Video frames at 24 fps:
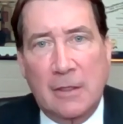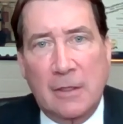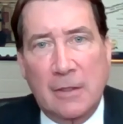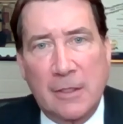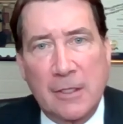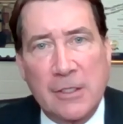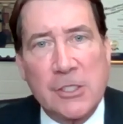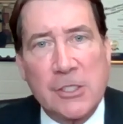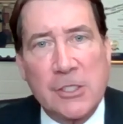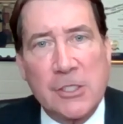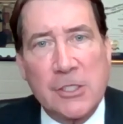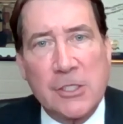
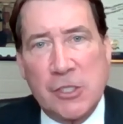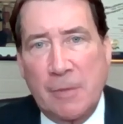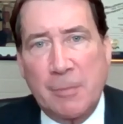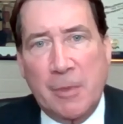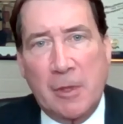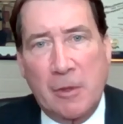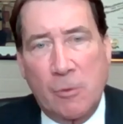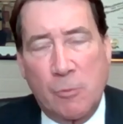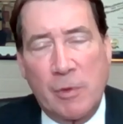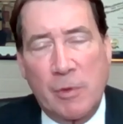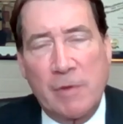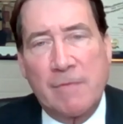this is
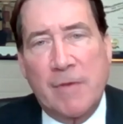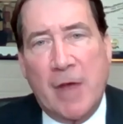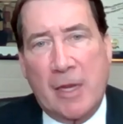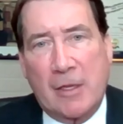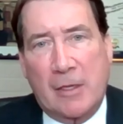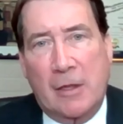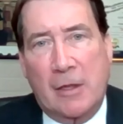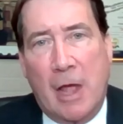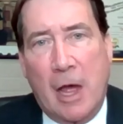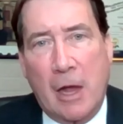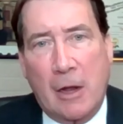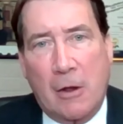something that we've got
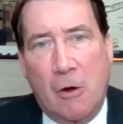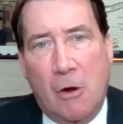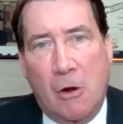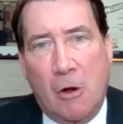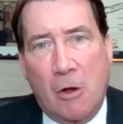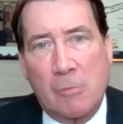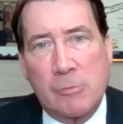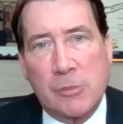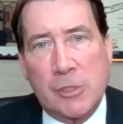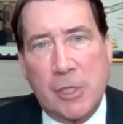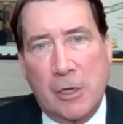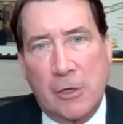to lock
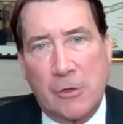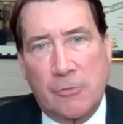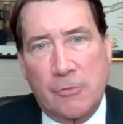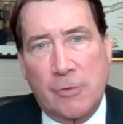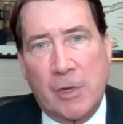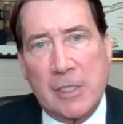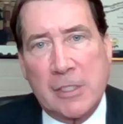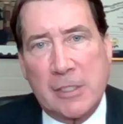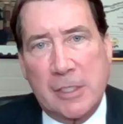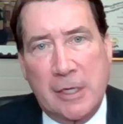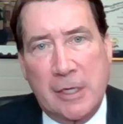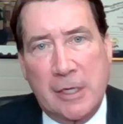arms and
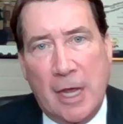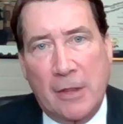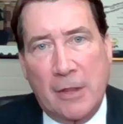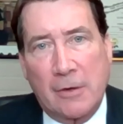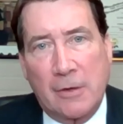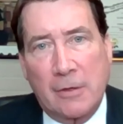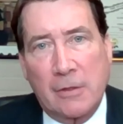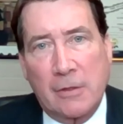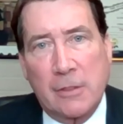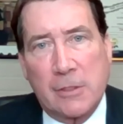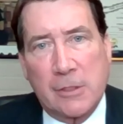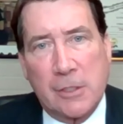address
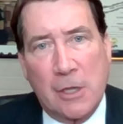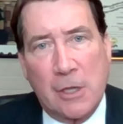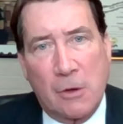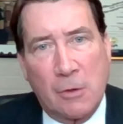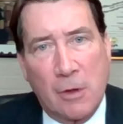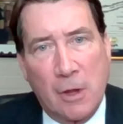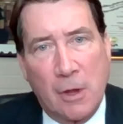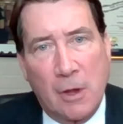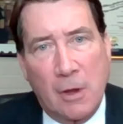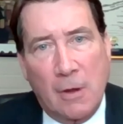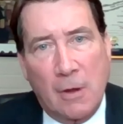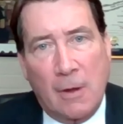together.
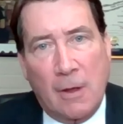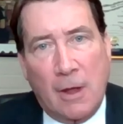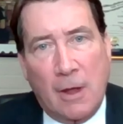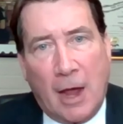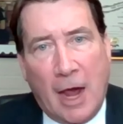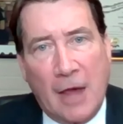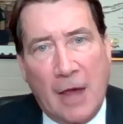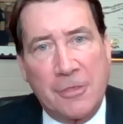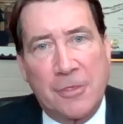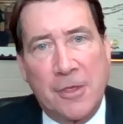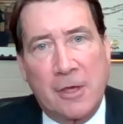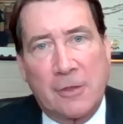So
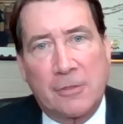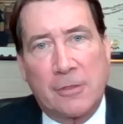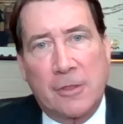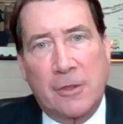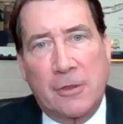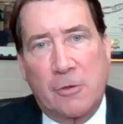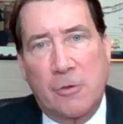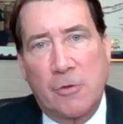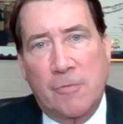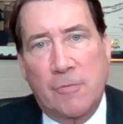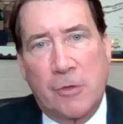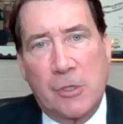I think that
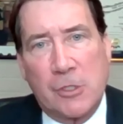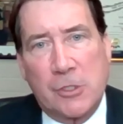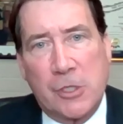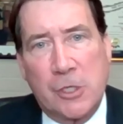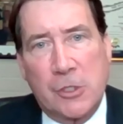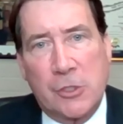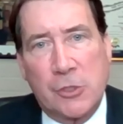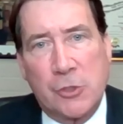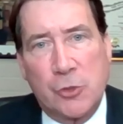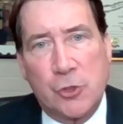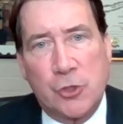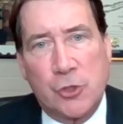the Hoover
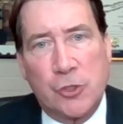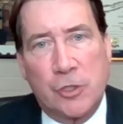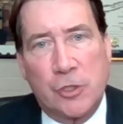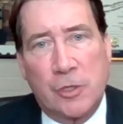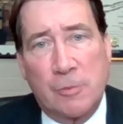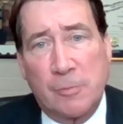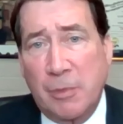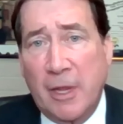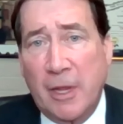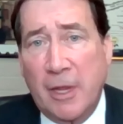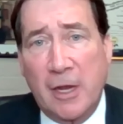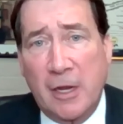Institution
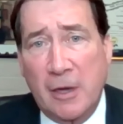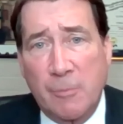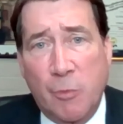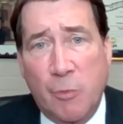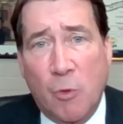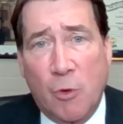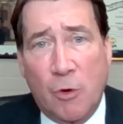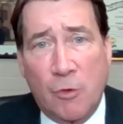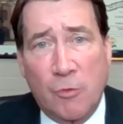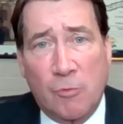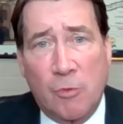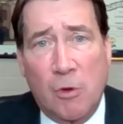can play an
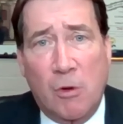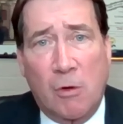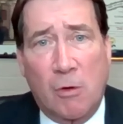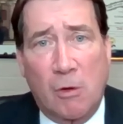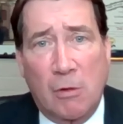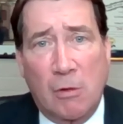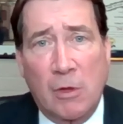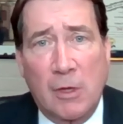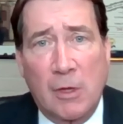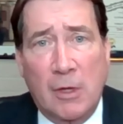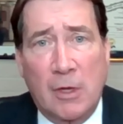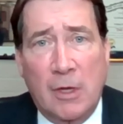important role
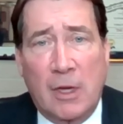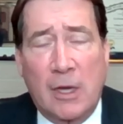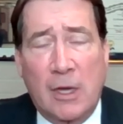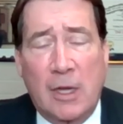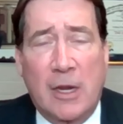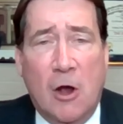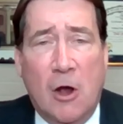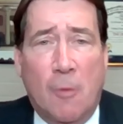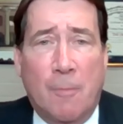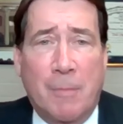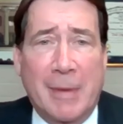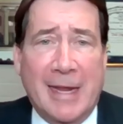in
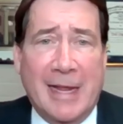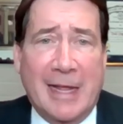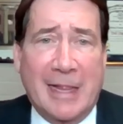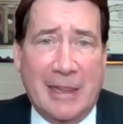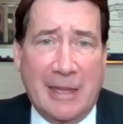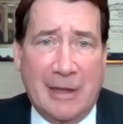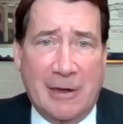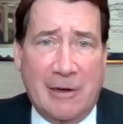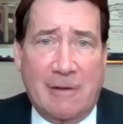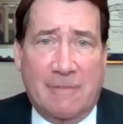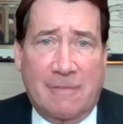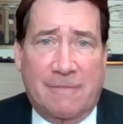helping
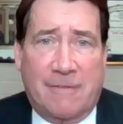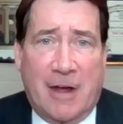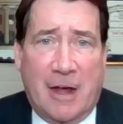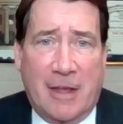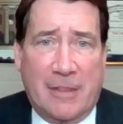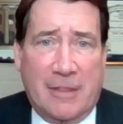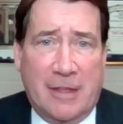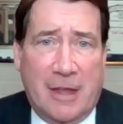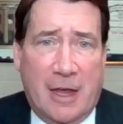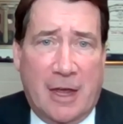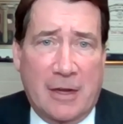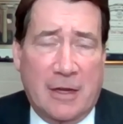clarify
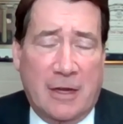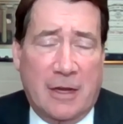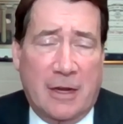that.